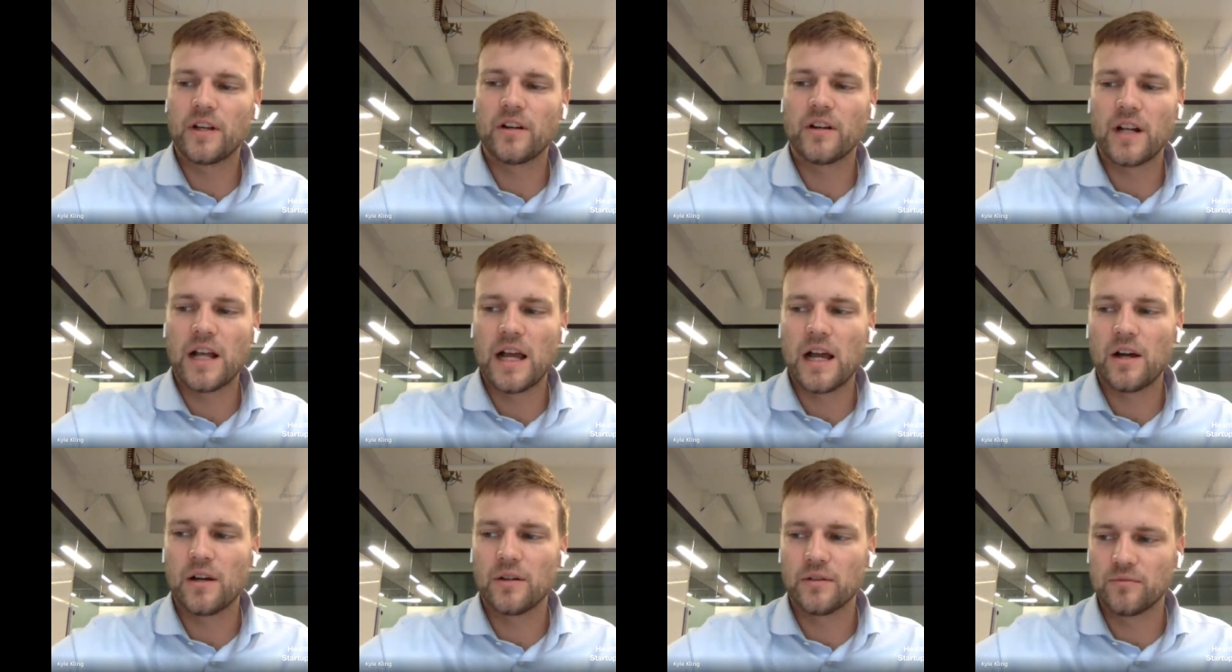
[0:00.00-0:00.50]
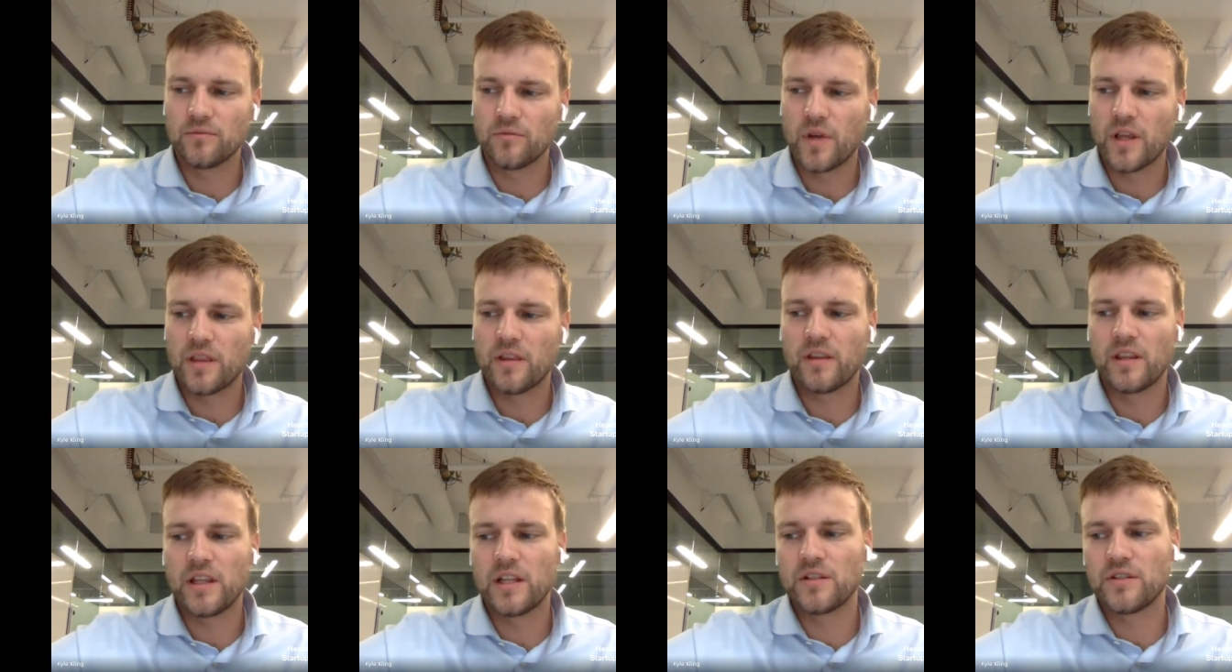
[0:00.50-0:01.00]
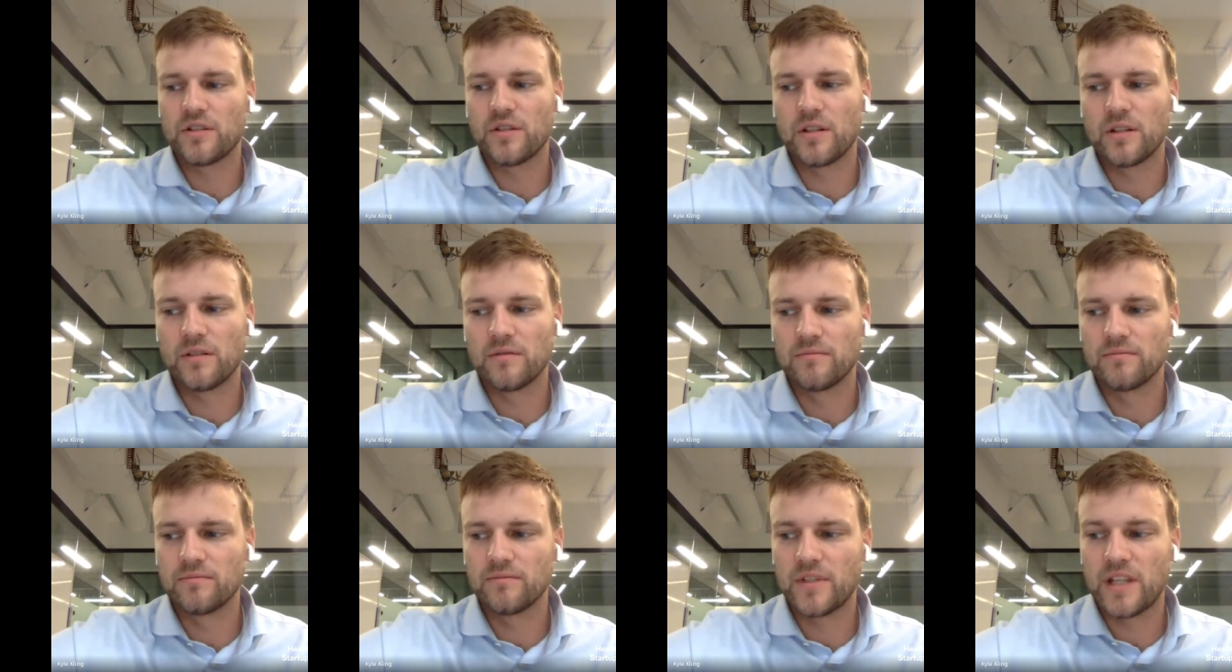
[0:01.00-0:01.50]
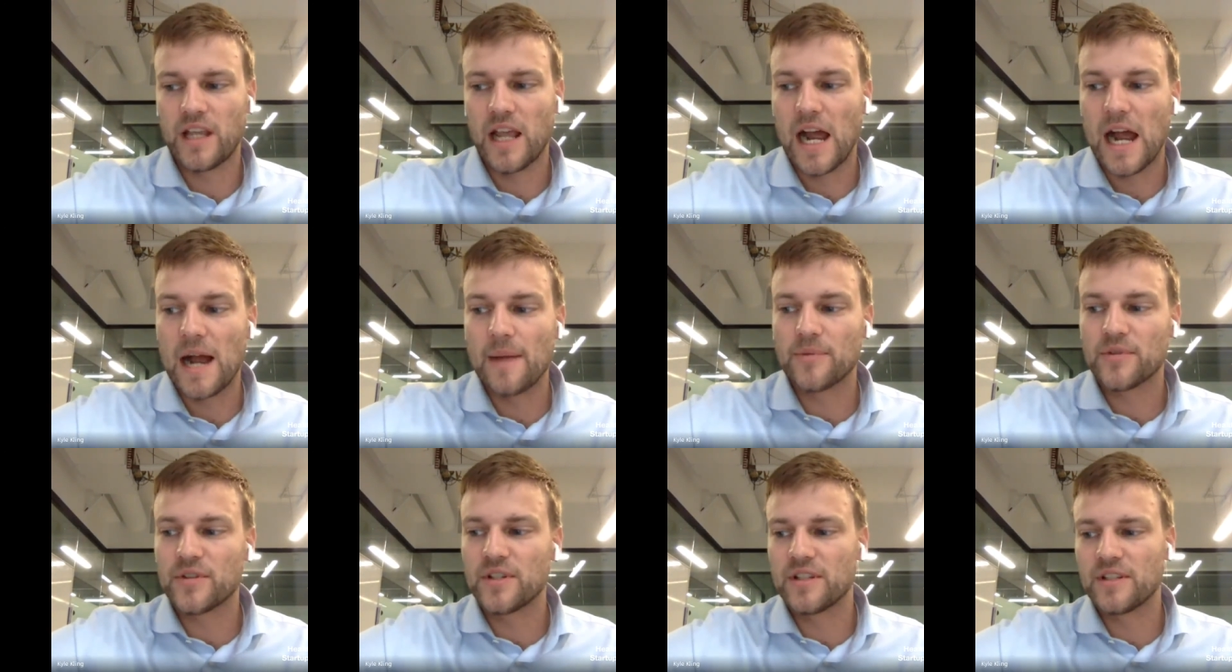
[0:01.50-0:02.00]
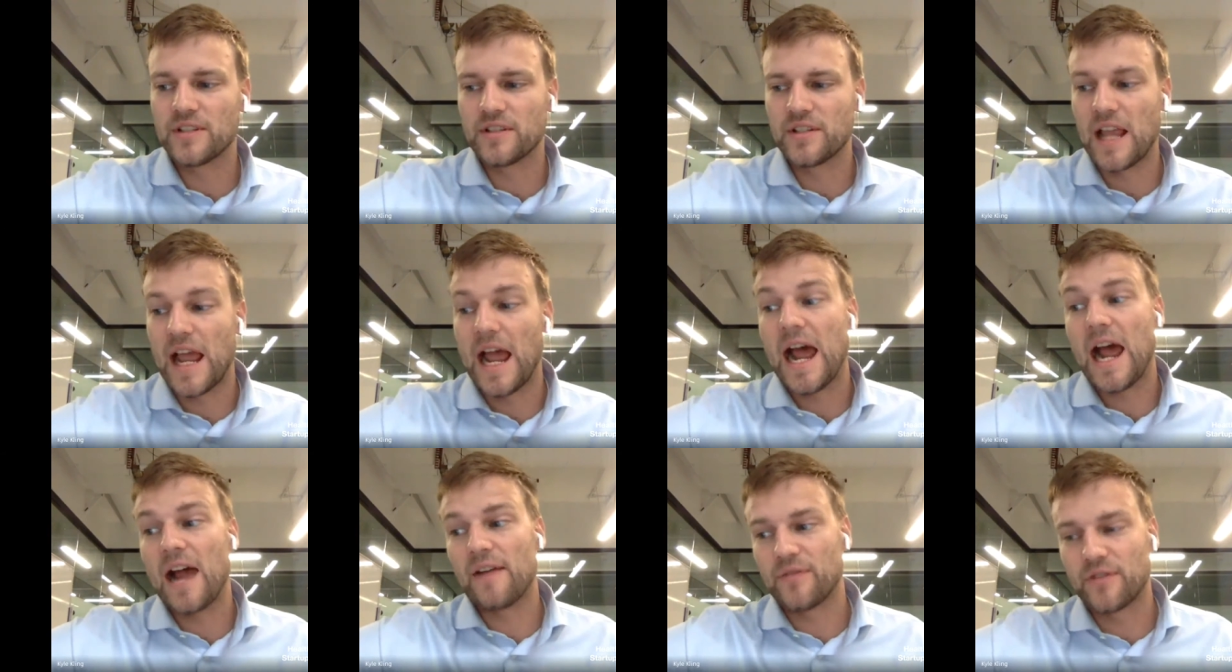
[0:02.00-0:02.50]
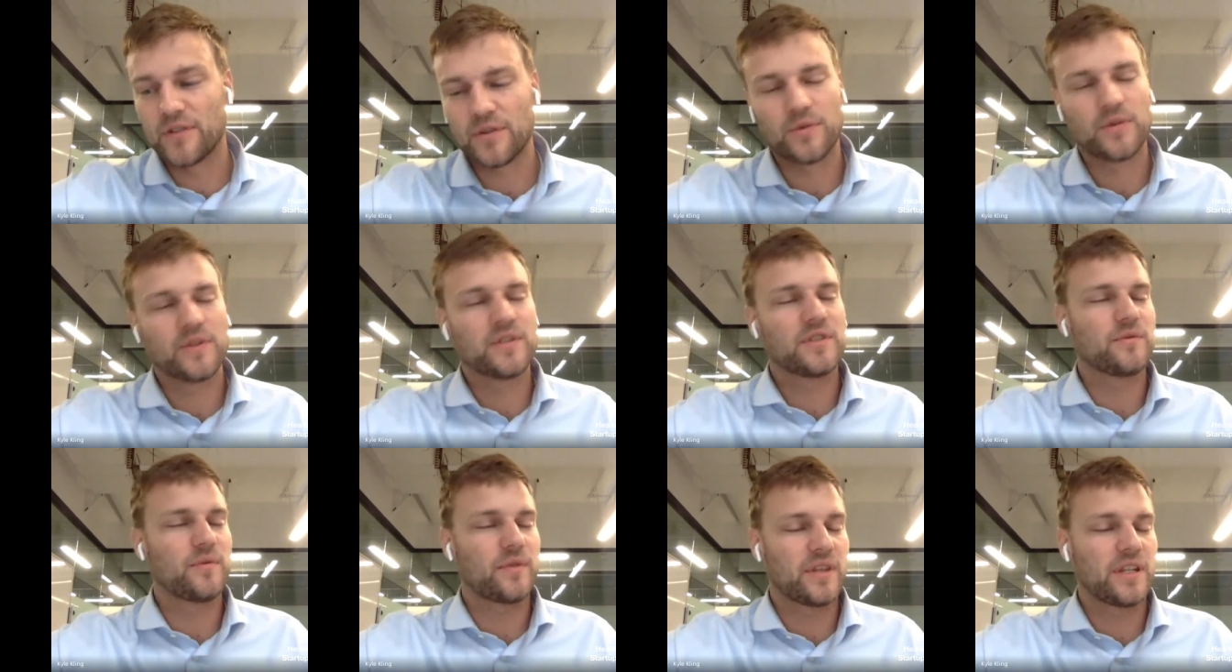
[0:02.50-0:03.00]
figured out whether the options afterwards,